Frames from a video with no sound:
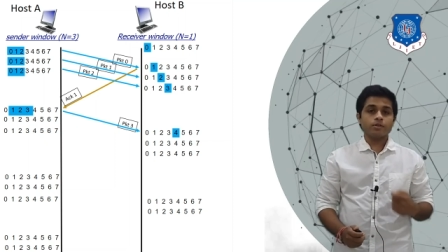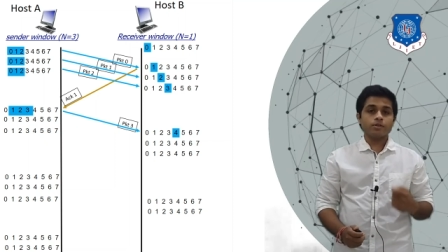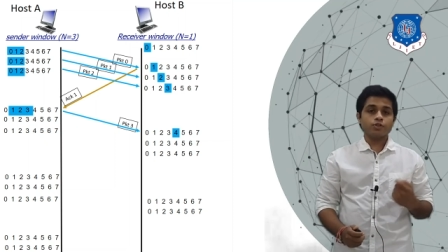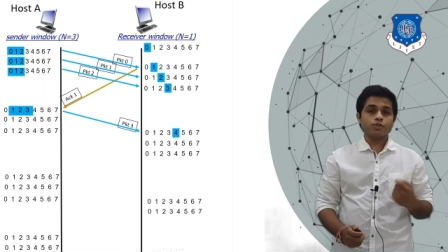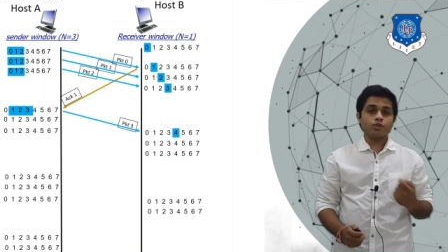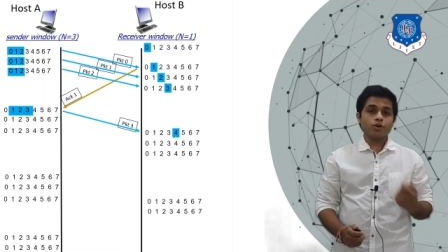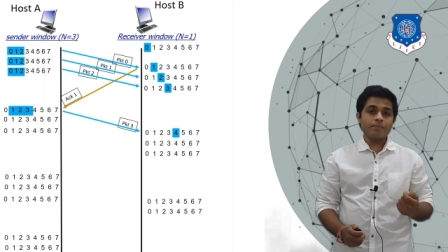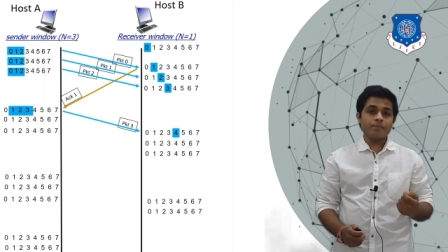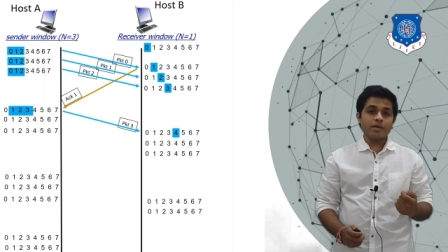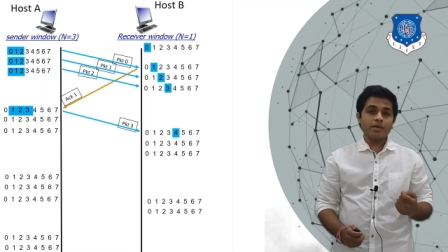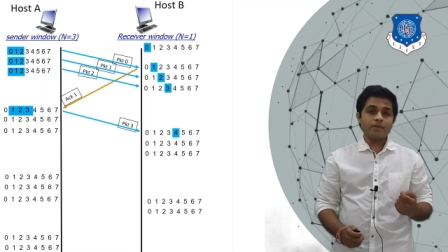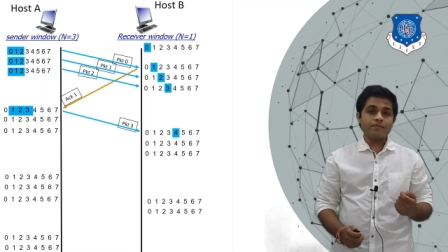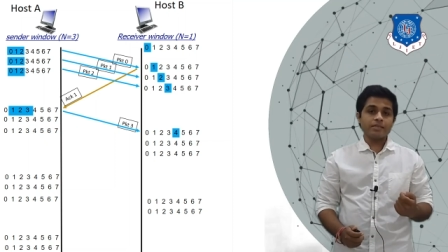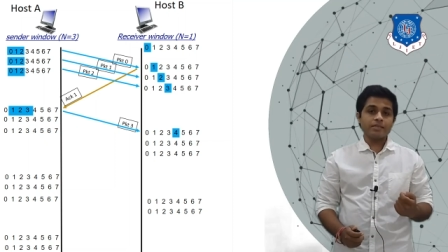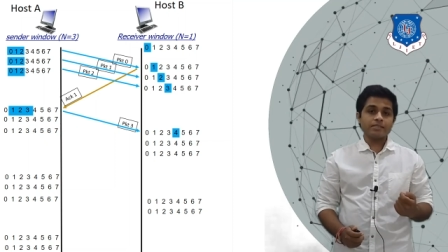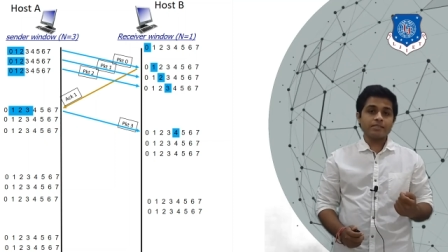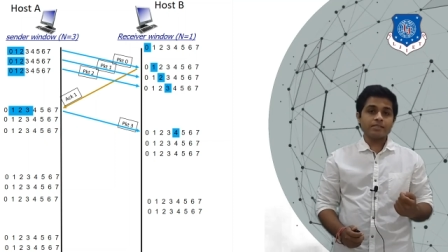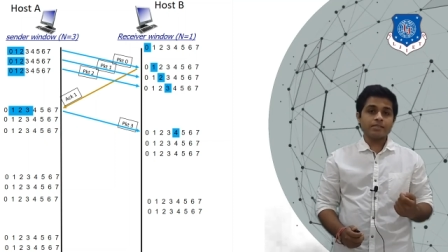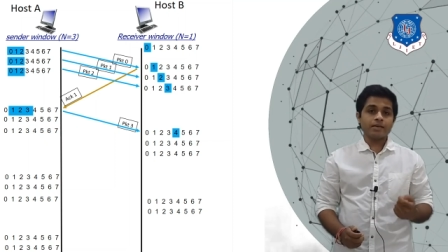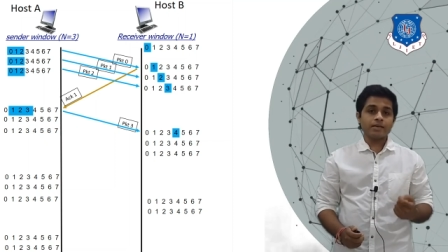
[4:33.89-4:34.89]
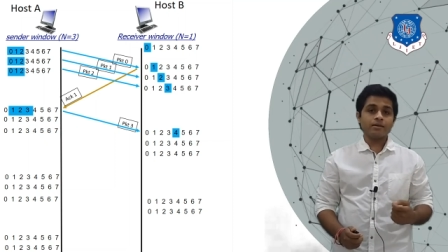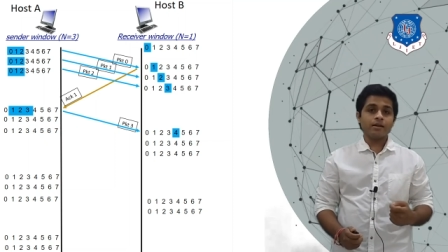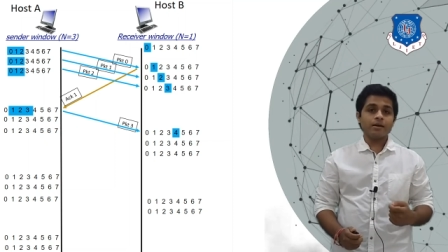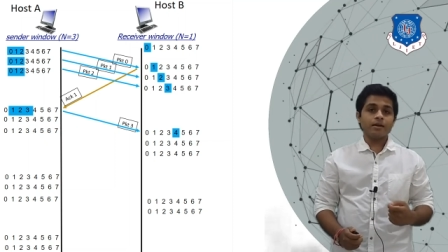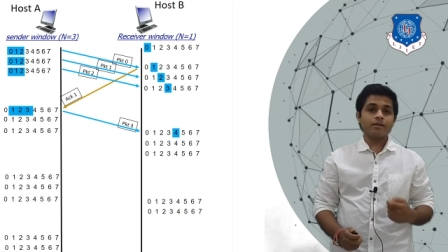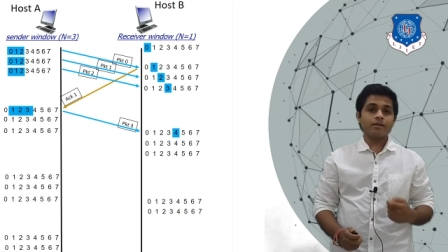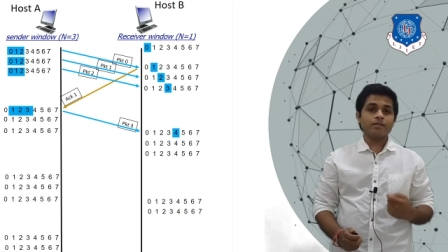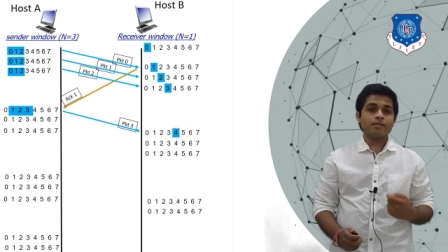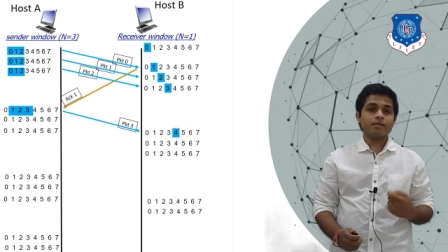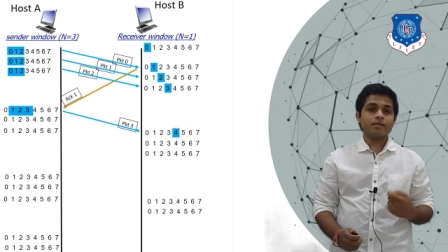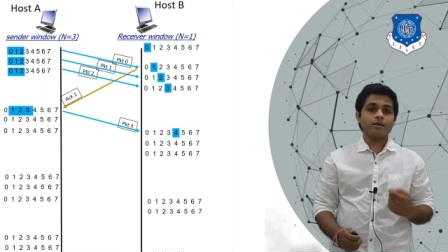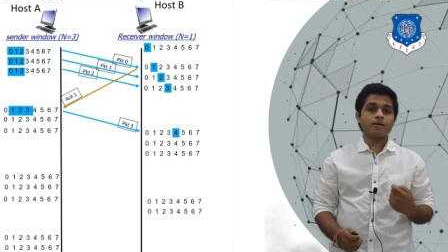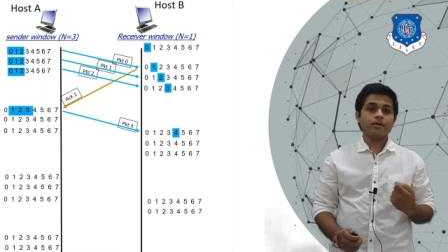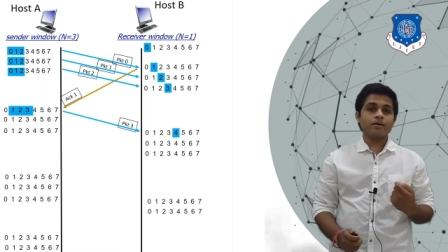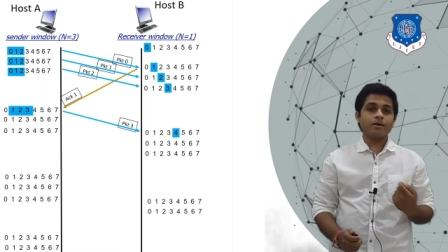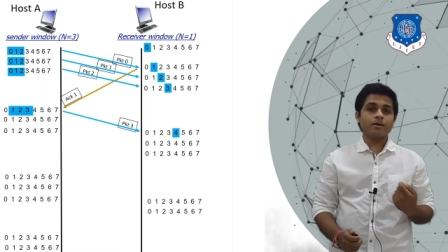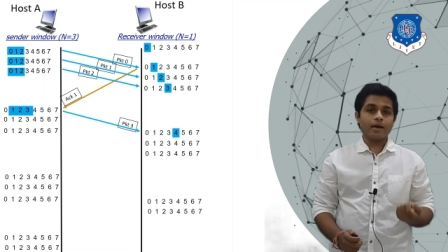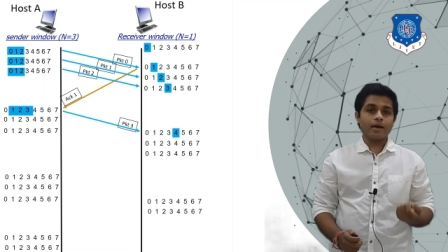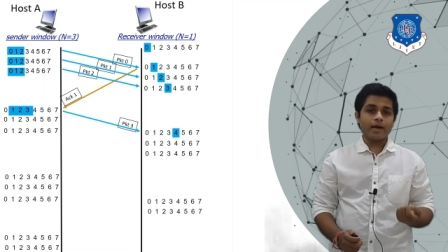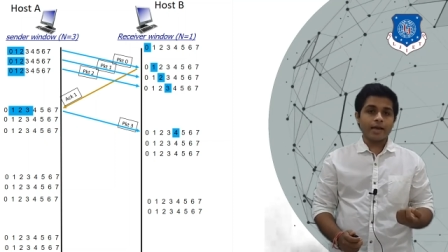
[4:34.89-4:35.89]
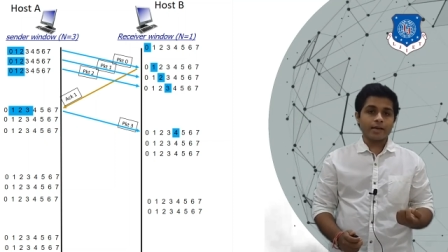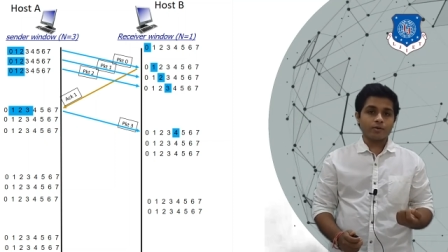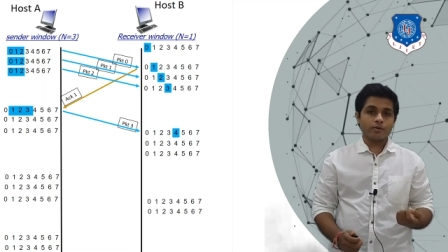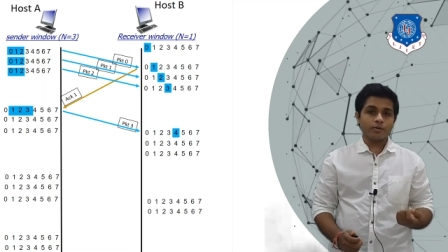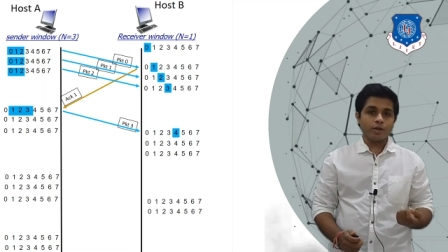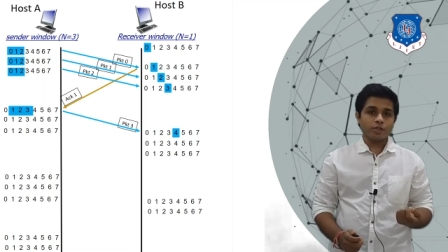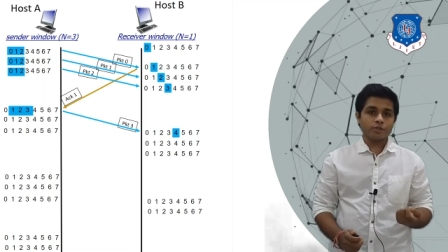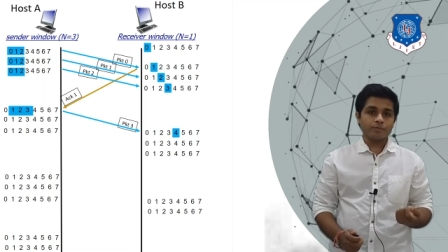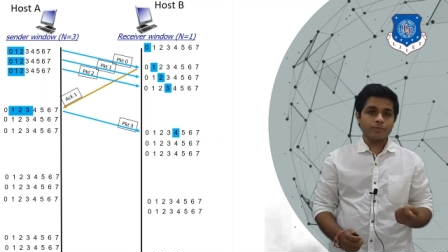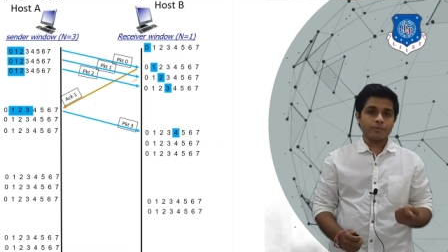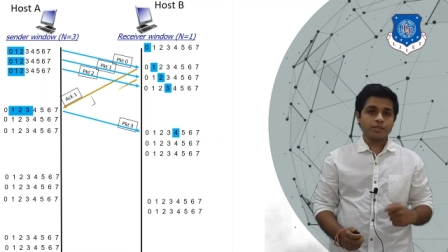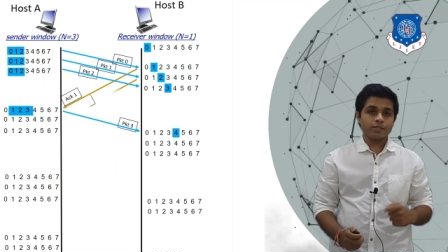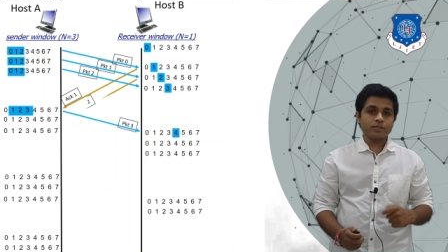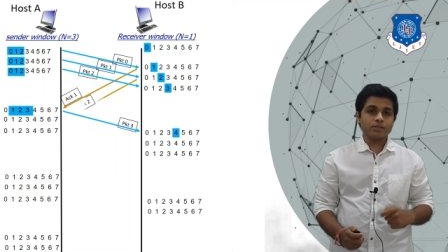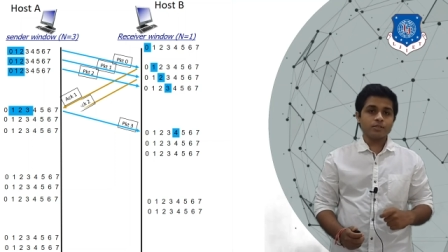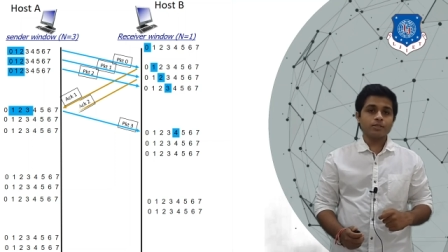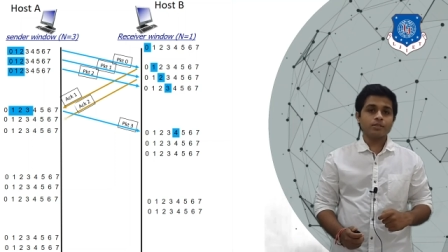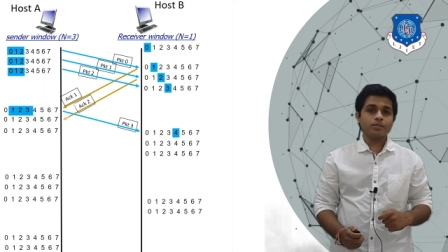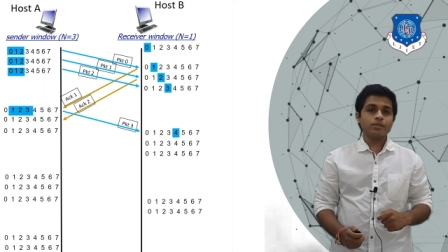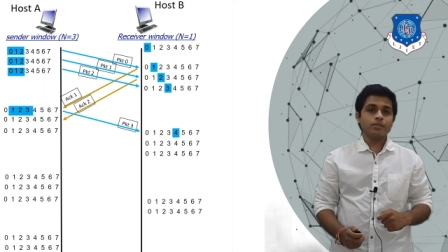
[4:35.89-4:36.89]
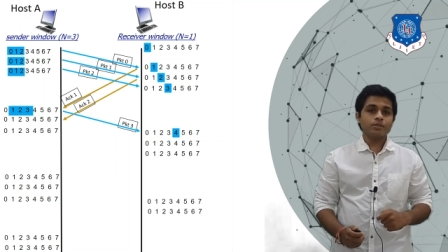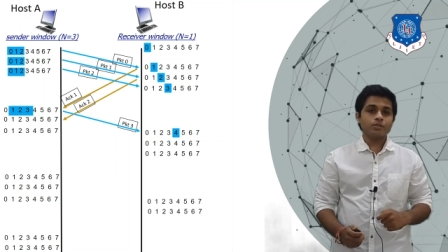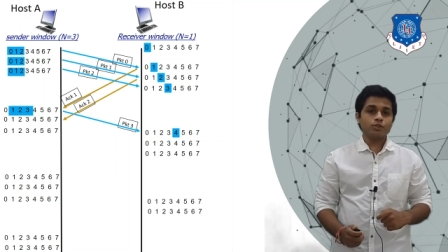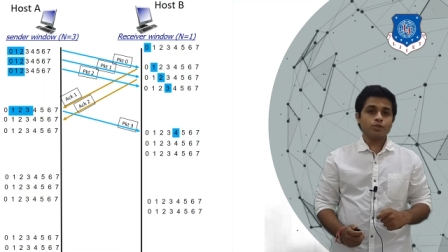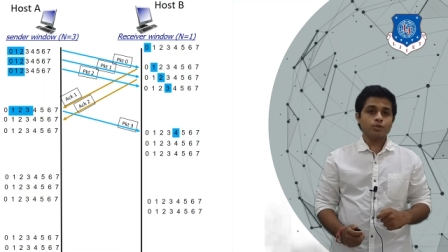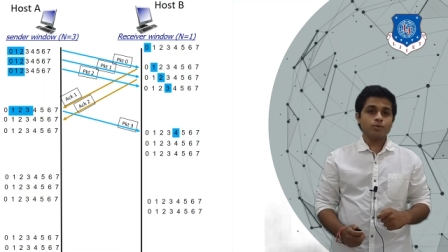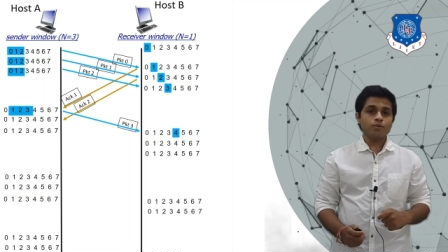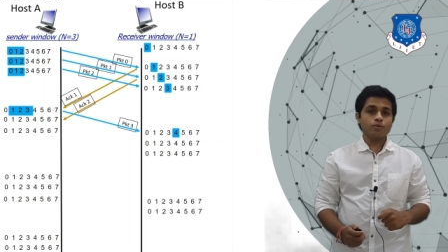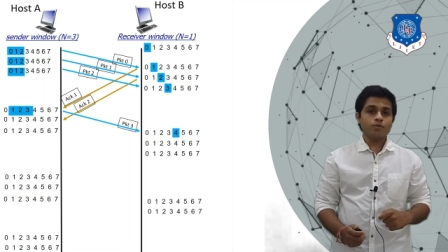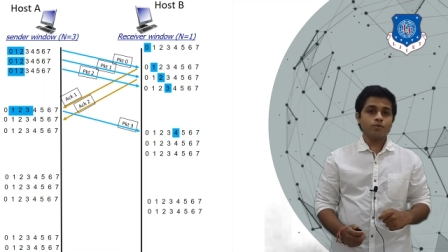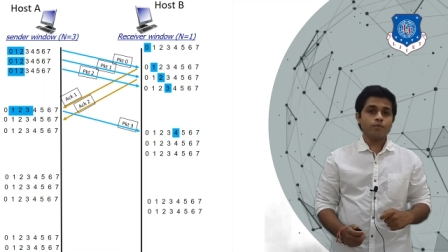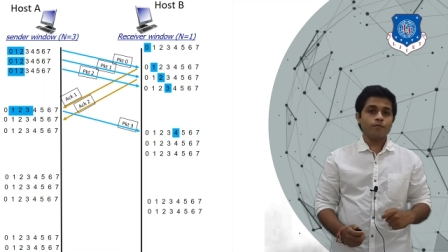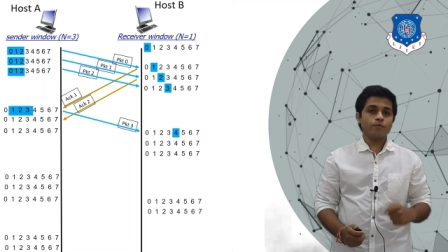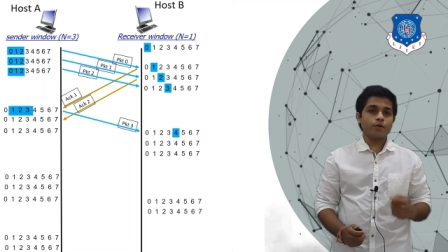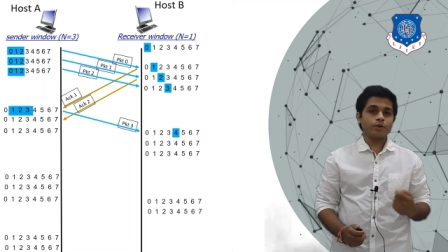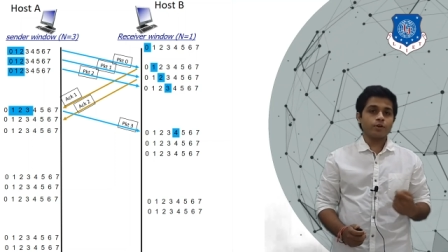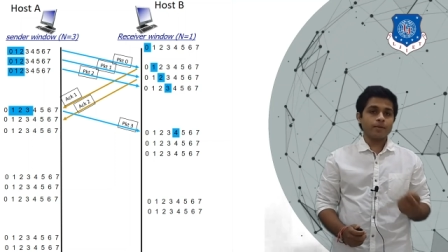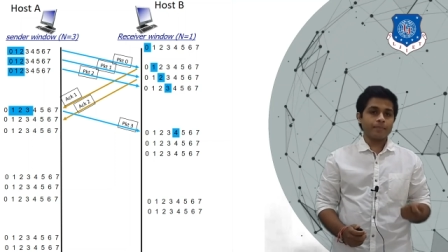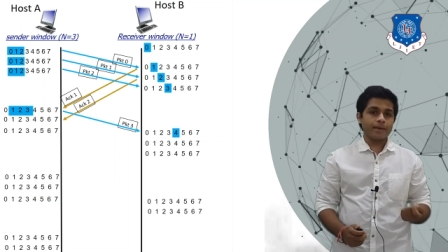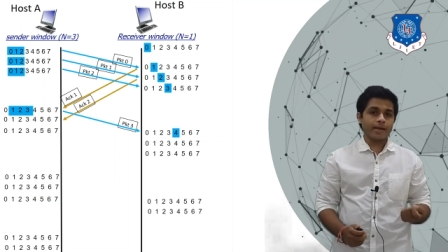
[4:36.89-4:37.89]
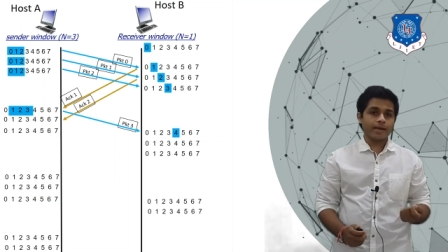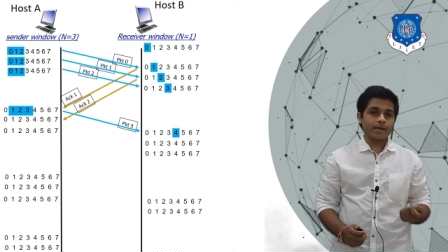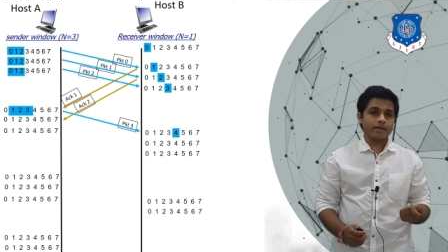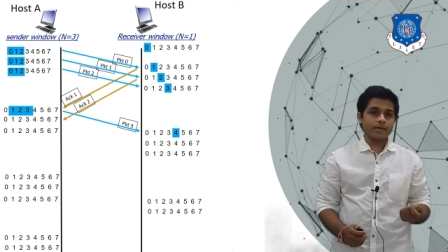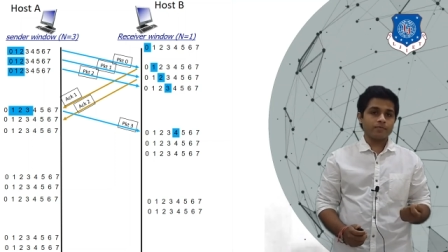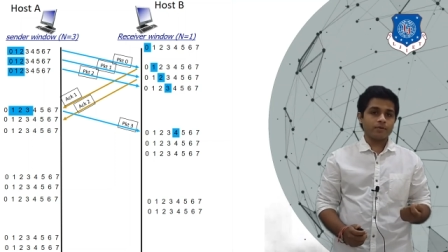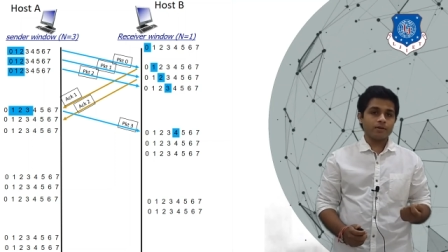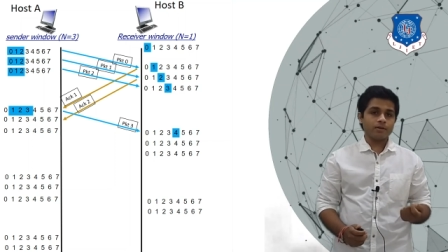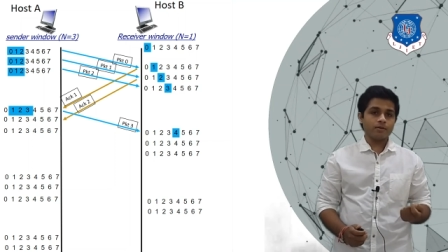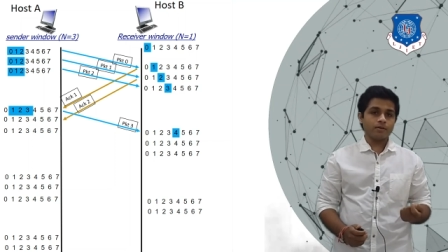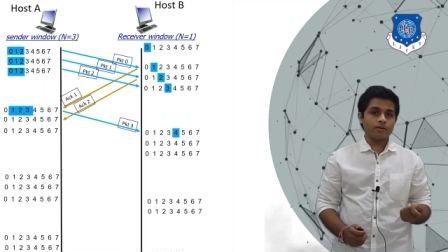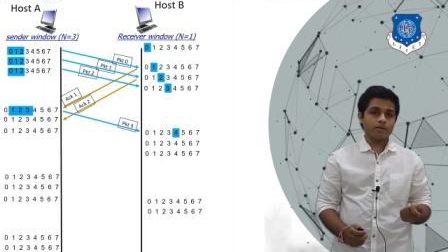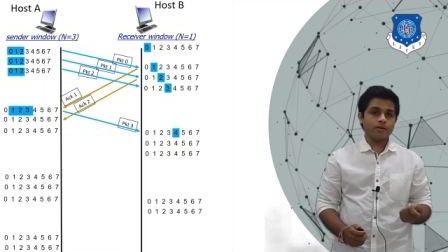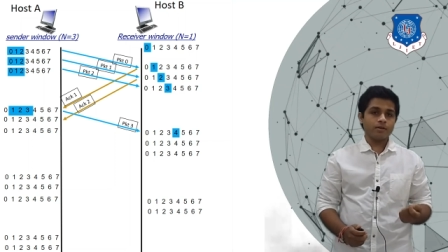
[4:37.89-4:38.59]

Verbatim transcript: so b will send the acknowledgement to for the packet 1